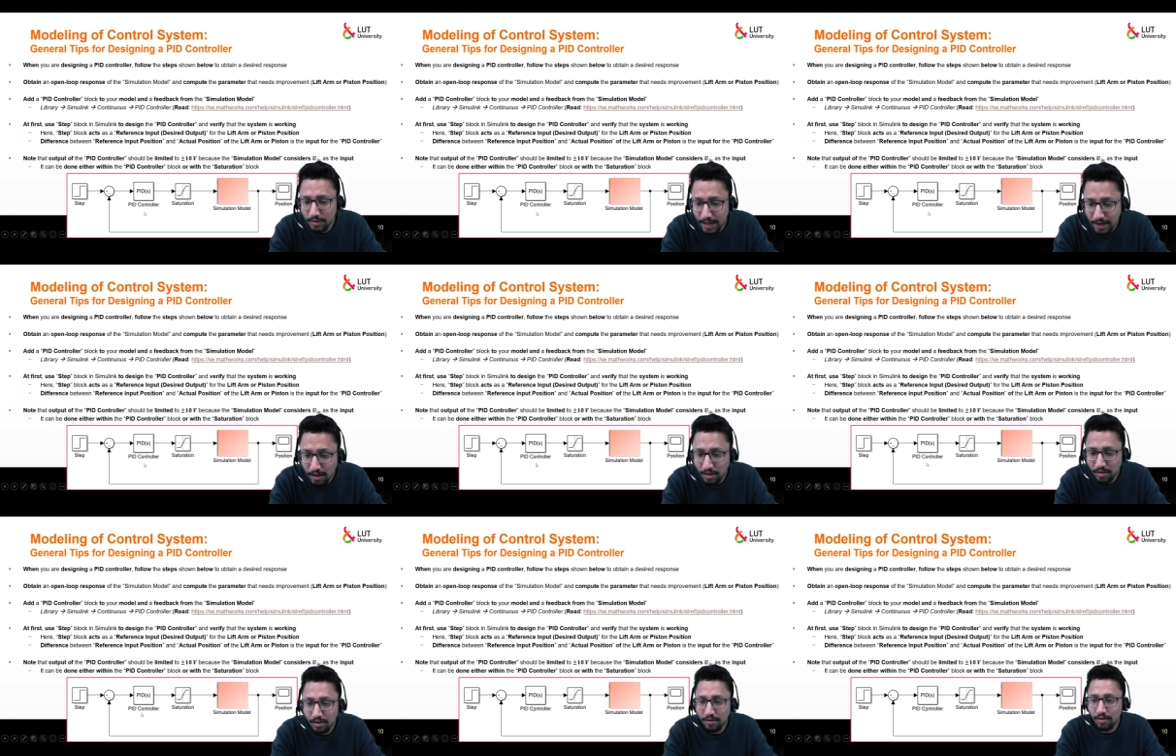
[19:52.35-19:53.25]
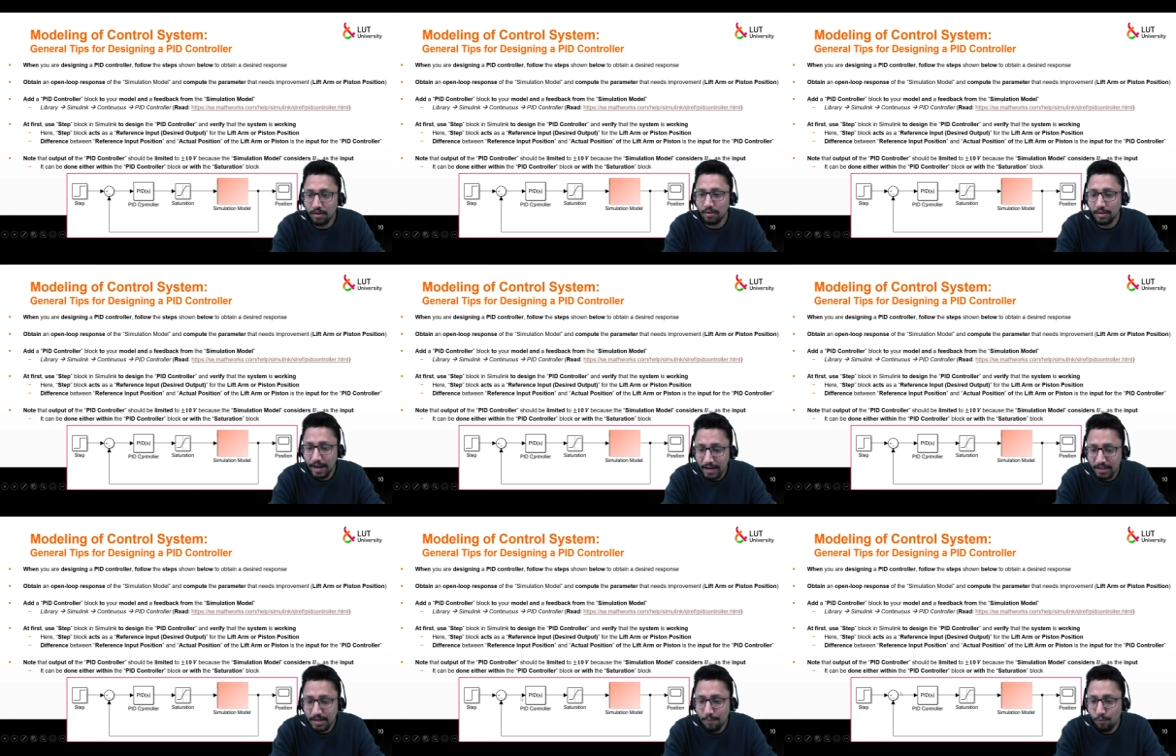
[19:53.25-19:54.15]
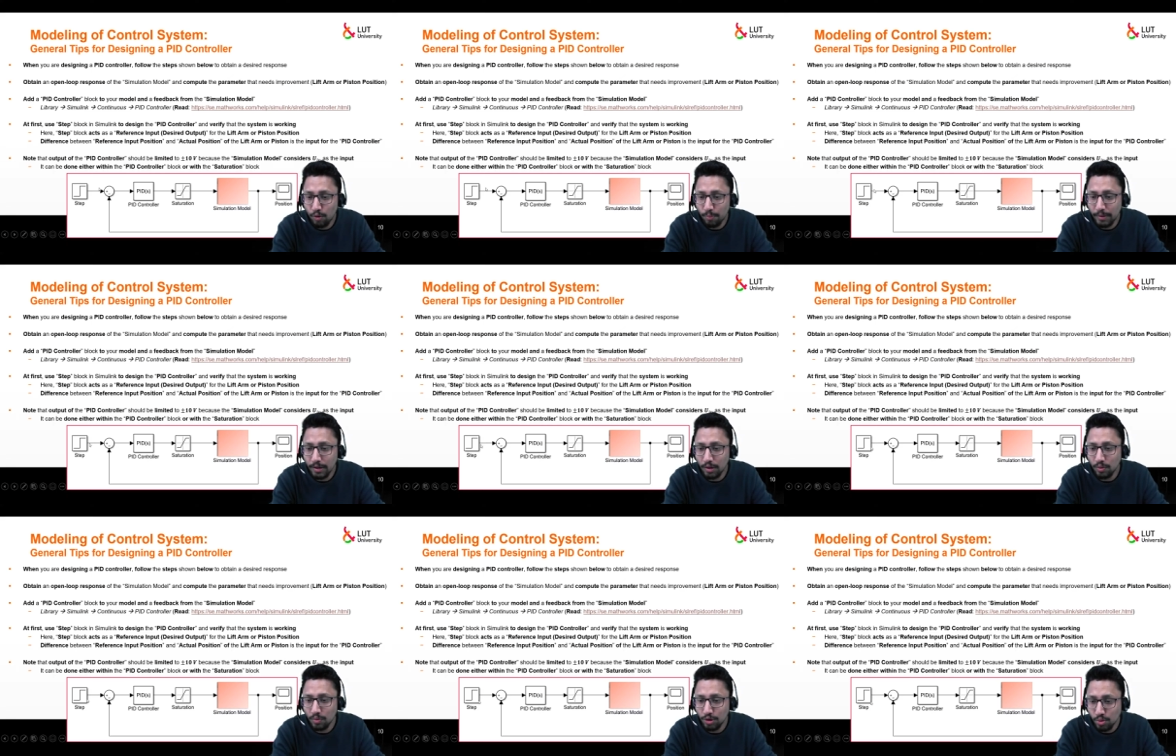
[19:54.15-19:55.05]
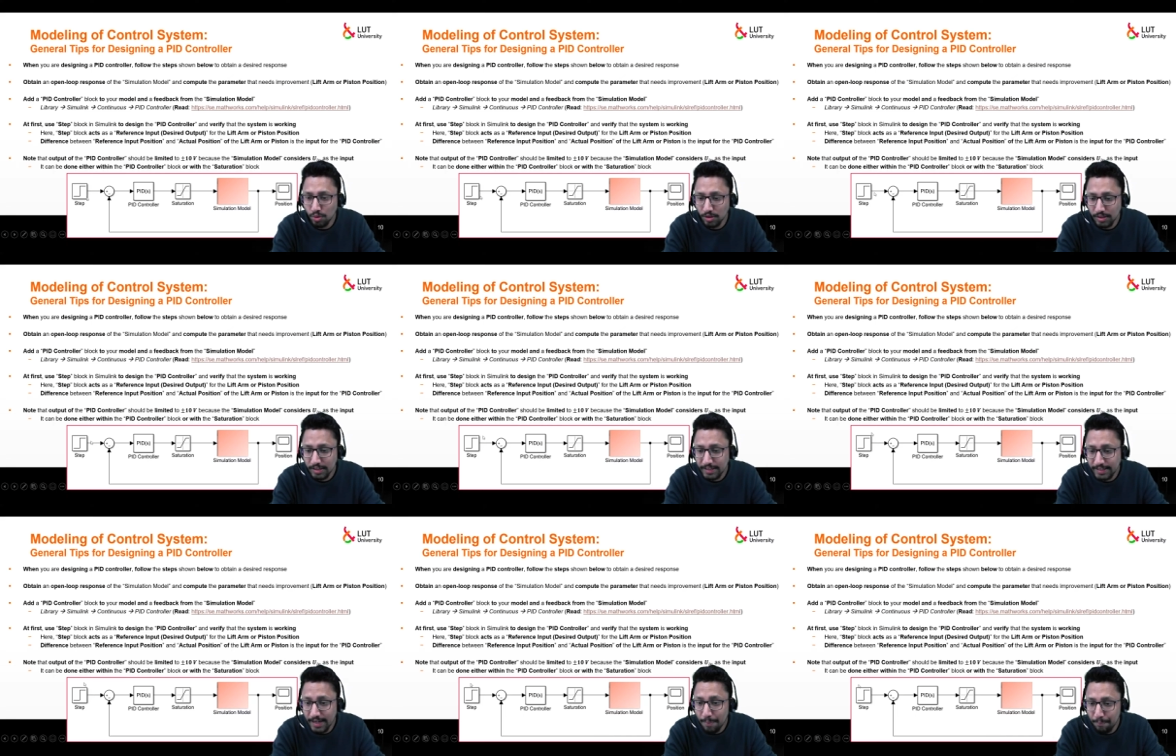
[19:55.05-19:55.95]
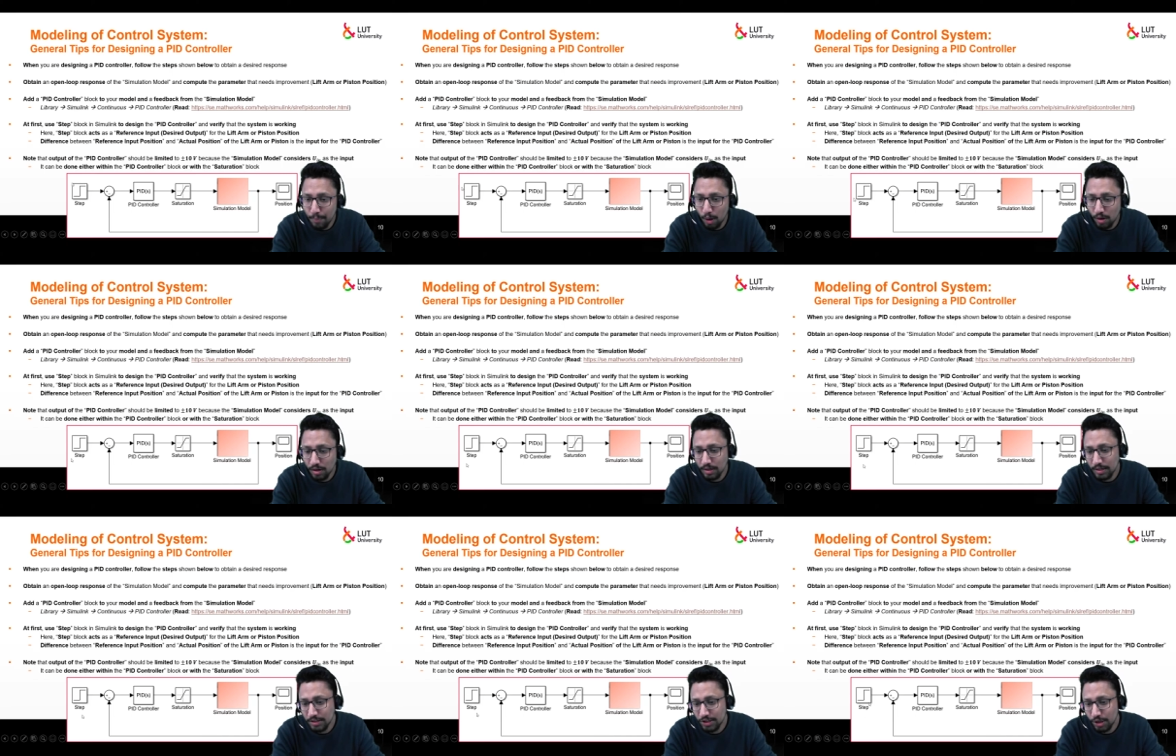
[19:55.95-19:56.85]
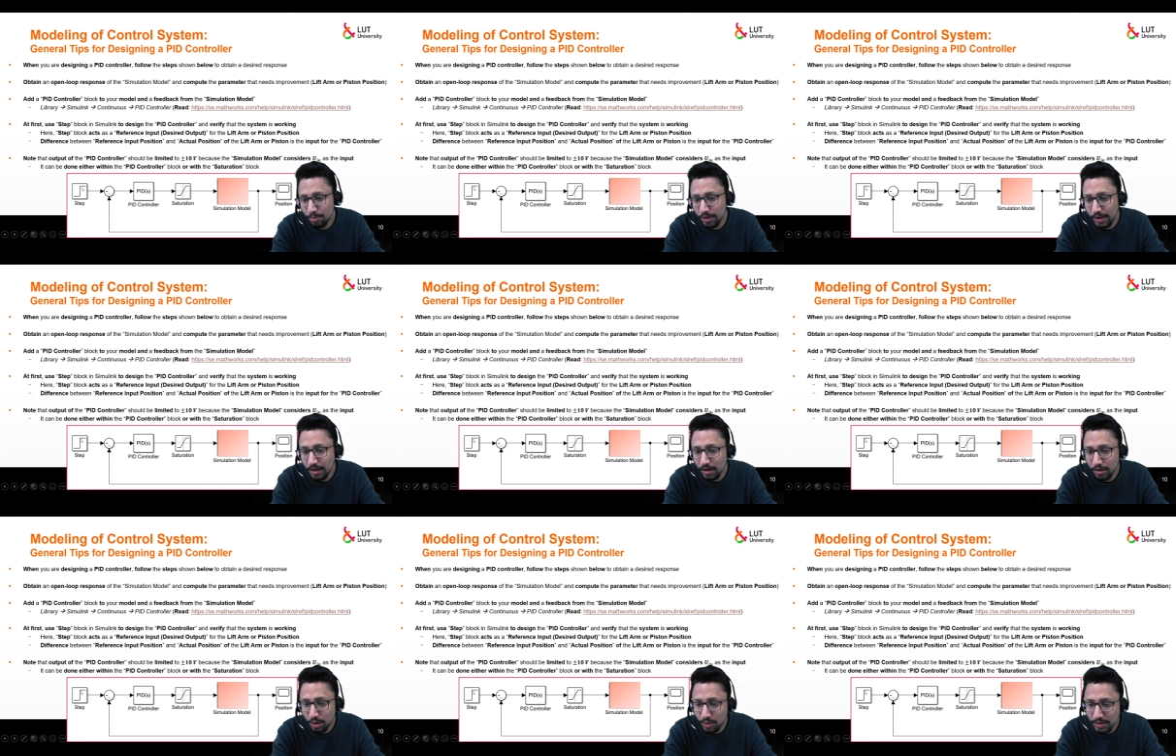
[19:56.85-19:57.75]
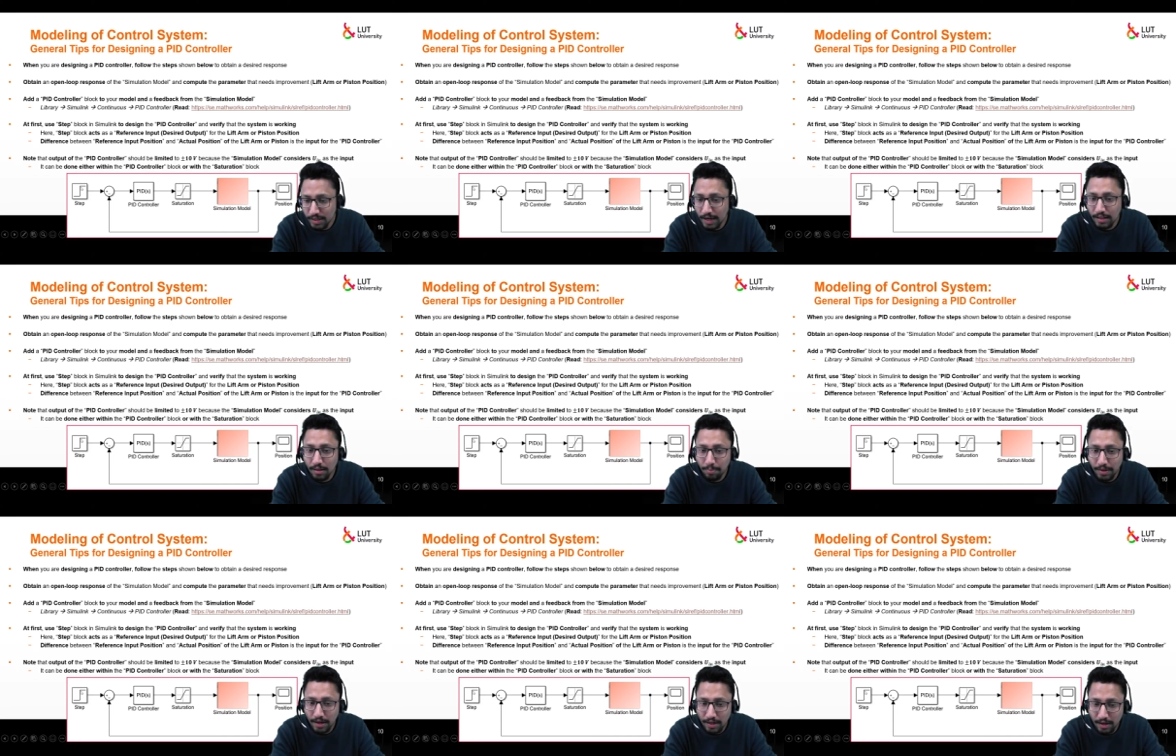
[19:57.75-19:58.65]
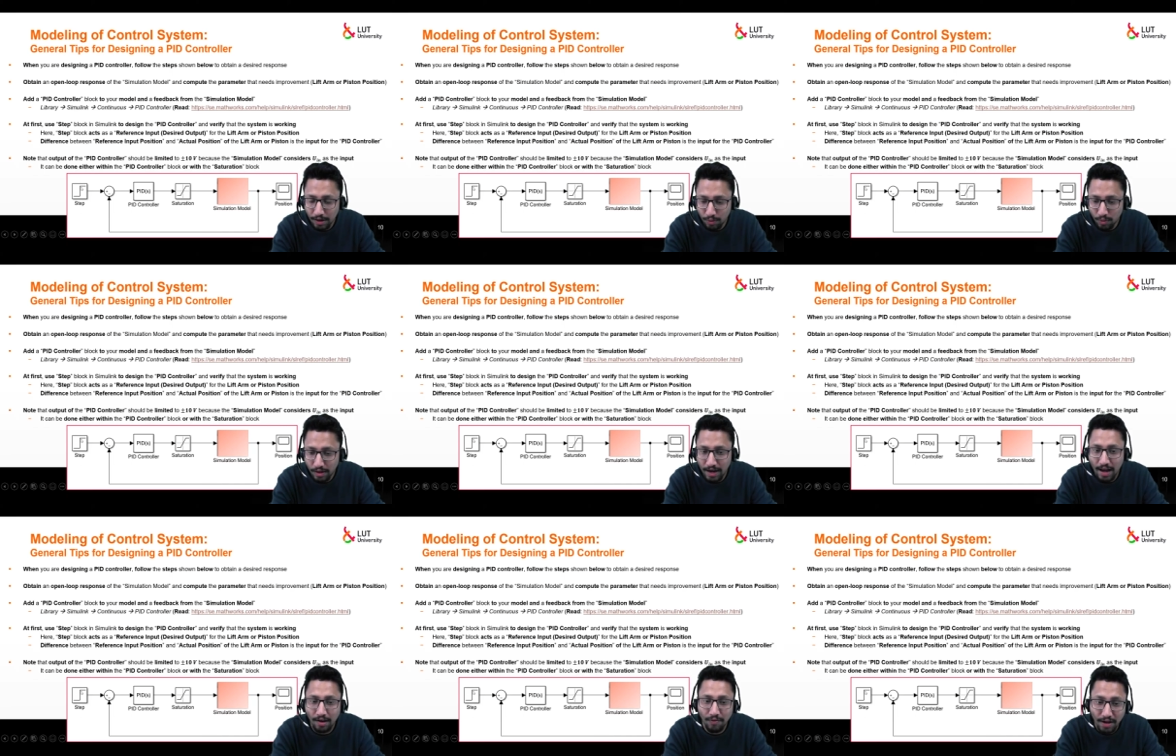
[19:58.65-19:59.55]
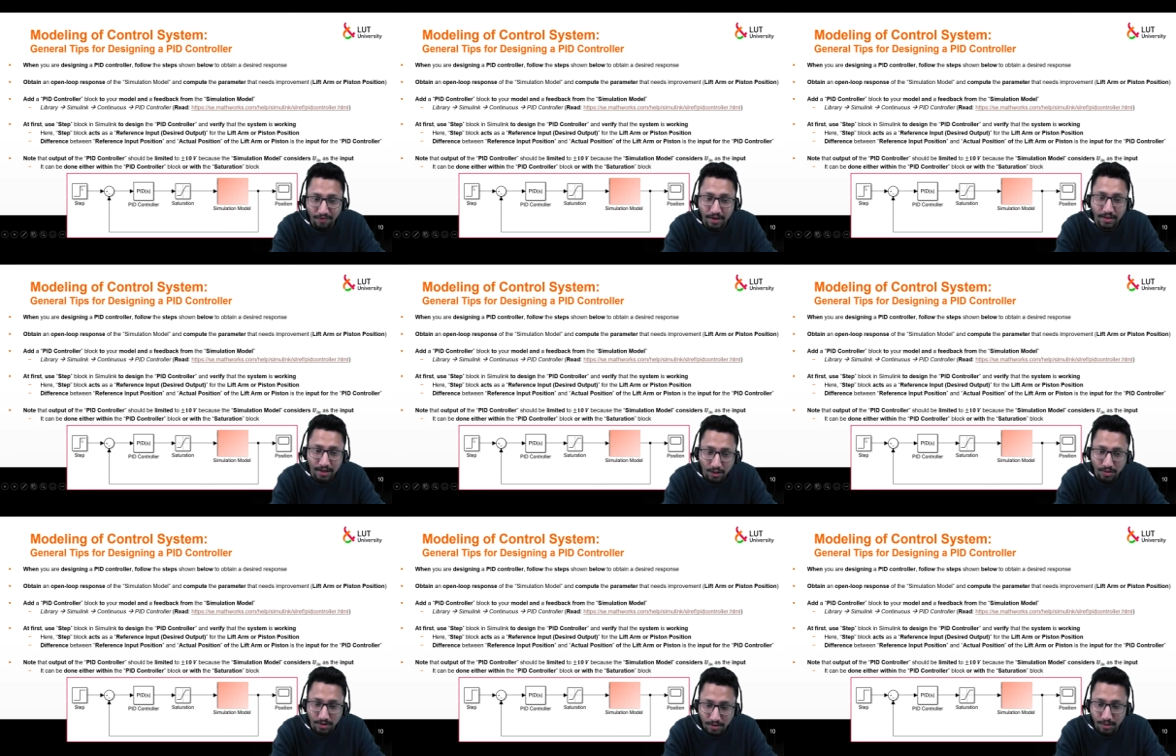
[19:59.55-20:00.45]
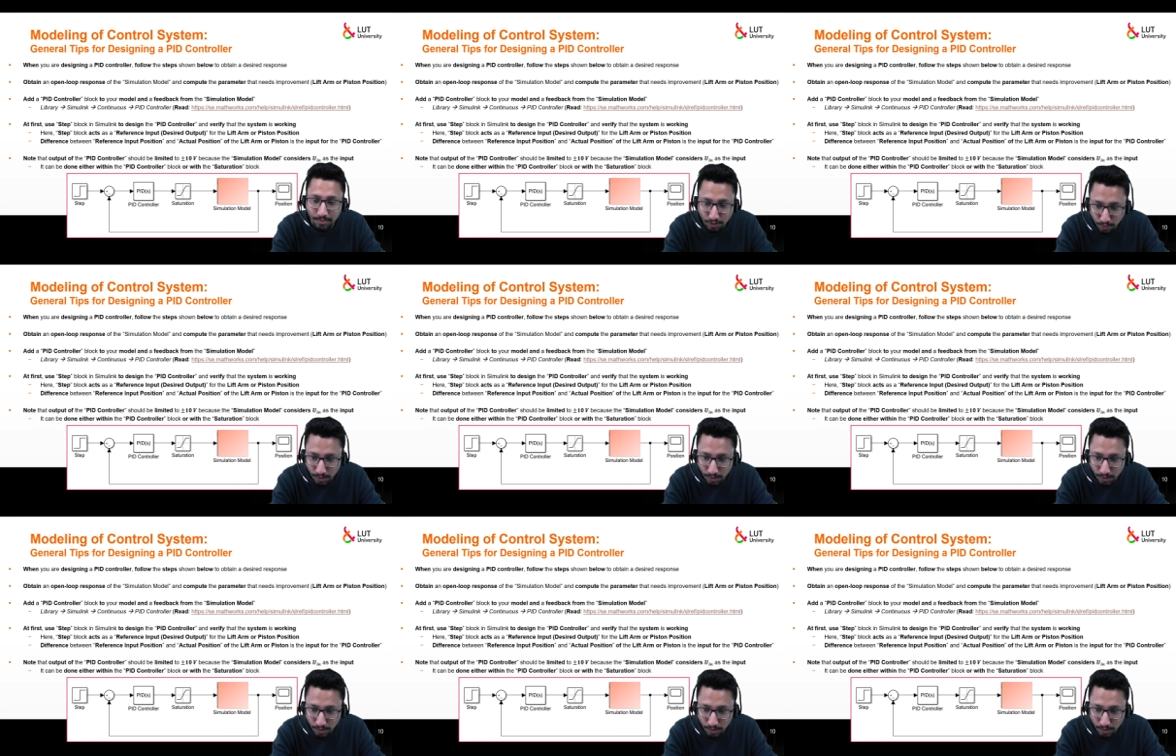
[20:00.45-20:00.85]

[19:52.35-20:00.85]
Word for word: then The next step would be to use this step block in Simulink to design the P I D controller and verify that your system is